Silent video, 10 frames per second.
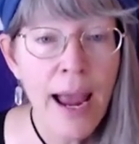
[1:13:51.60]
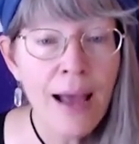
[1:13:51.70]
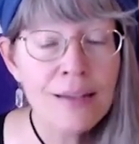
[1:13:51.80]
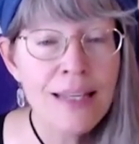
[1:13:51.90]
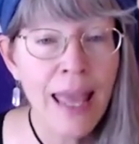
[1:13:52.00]

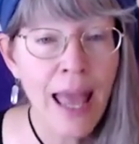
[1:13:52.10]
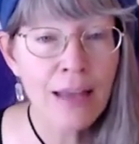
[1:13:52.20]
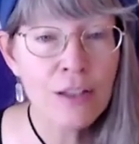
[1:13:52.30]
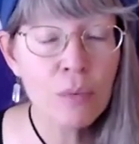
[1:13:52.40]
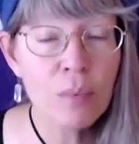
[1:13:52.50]
And
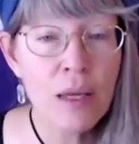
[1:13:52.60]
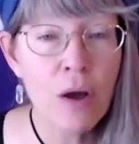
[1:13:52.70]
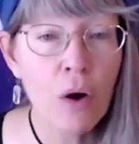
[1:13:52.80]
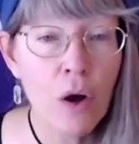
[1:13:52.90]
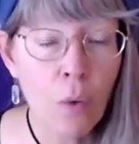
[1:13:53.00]
can you
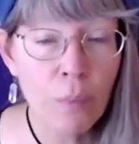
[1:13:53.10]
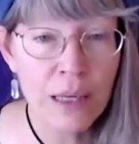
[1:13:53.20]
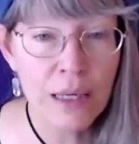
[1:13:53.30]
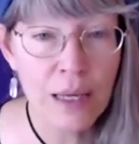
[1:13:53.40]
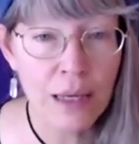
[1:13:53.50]
be
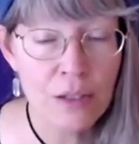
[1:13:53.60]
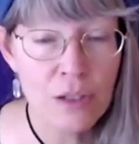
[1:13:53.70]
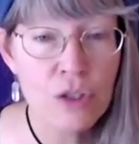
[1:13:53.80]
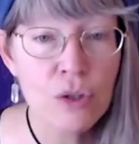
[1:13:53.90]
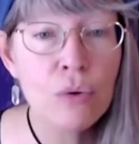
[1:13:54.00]

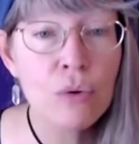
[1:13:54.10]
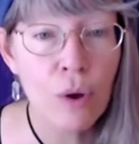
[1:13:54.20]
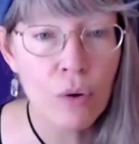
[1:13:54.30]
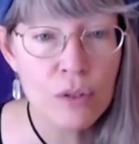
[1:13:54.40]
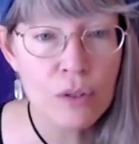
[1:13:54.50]
obedient to
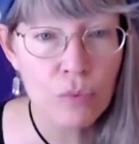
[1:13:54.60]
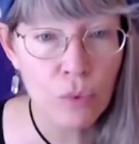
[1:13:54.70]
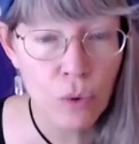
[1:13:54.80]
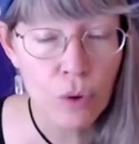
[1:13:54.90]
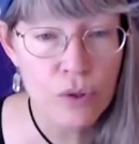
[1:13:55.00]
those
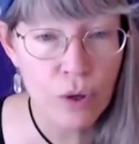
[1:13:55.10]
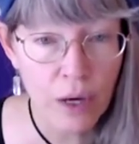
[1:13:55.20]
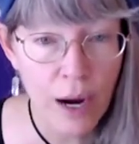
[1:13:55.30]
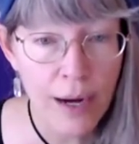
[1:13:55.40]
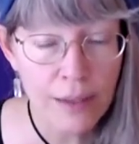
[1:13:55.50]
rules
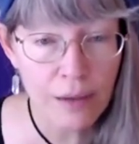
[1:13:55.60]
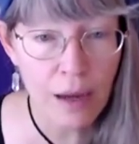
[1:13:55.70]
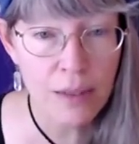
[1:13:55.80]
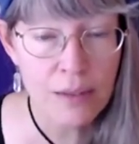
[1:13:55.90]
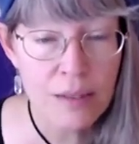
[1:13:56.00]
or
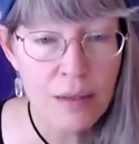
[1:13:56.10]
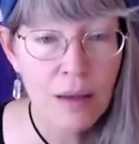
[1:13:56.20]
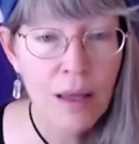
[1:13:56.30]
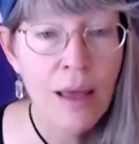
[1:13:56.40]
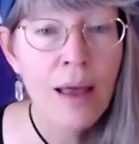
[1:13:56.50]
guidelines
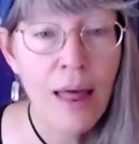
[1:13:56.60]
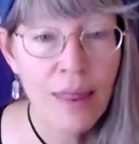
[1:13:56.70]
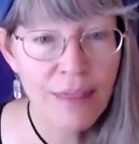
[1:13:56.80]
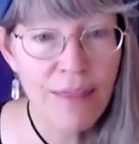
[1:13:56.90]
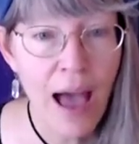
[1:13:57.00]

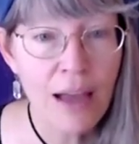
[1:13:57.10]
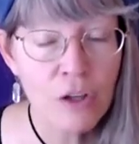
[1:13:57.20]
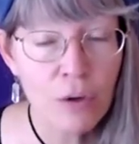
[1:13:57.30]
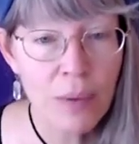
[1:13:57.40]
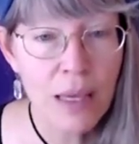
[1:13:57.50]

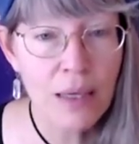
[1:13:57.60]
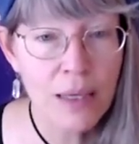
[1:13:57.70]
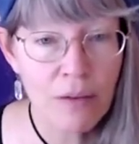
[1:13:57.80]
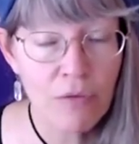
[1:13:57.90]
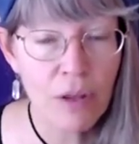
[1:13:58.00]
that you're
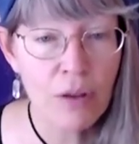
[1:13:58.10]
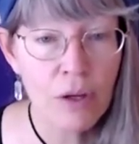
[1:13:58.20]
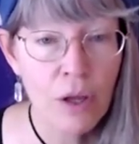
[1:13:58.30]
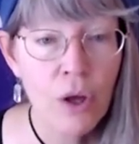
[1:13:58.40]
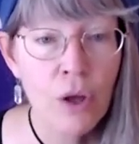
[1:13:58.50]
being
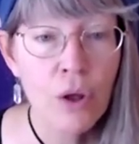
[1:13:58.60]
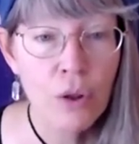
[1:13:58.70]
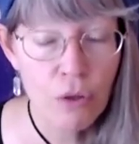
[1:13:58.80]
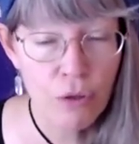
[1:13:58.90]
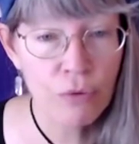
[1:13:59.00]
given
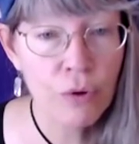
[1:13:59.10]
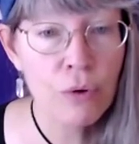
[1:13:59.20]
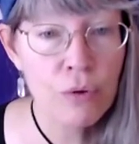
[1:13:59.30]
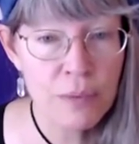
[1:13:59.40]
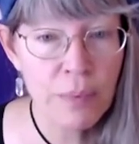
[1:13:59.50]

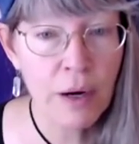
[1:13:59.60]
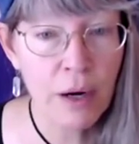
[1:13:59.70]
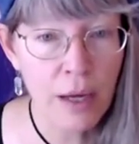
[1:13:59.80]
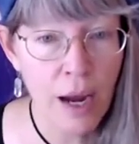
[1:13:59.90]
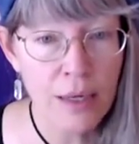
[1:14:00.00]
through
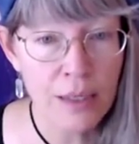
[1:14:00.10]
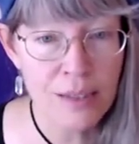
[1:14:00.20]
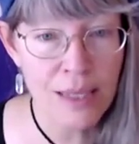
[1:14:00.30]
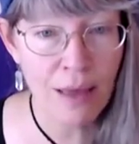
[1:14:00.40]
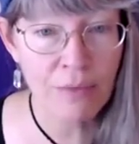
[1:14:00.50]
spirit
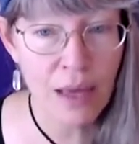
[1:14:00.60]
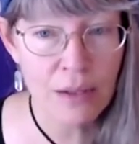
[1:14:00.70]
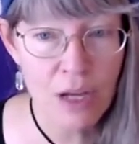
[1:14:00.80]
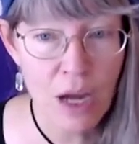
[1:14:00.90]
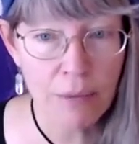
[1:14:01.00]
guidance at
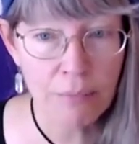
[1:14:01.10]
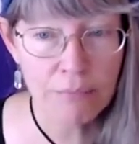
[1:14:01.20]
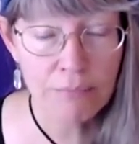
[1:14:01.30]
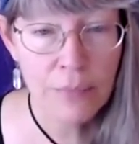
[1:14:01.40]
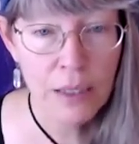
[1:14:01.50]
that
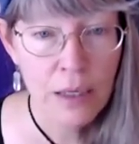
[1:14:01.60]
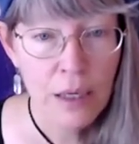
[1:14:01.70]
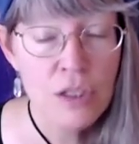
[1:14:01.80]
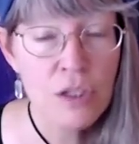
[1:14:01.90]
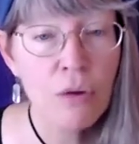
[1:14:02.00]
time?
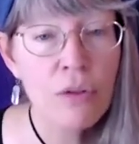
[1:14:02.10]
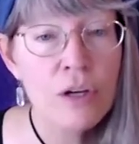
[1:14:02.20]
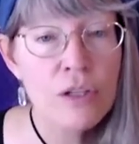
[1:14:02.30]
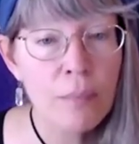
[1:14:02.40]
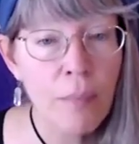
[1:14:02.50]
So
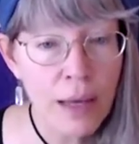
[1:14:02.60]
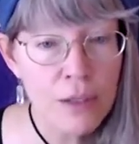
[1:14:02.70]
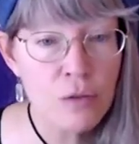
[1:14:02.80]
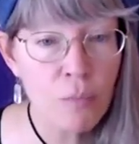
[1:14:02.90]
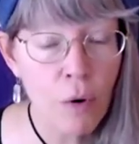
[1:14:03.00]
there's
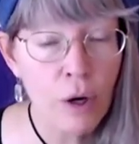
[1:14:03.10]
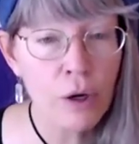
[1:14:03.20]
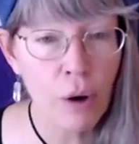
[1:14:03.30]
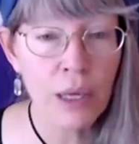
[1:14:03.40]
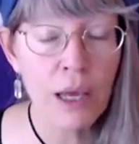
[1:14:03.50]
much
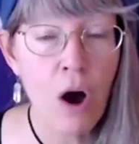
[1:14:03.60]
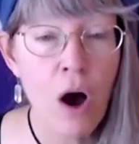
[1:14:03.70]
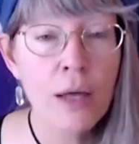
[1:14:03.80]
more going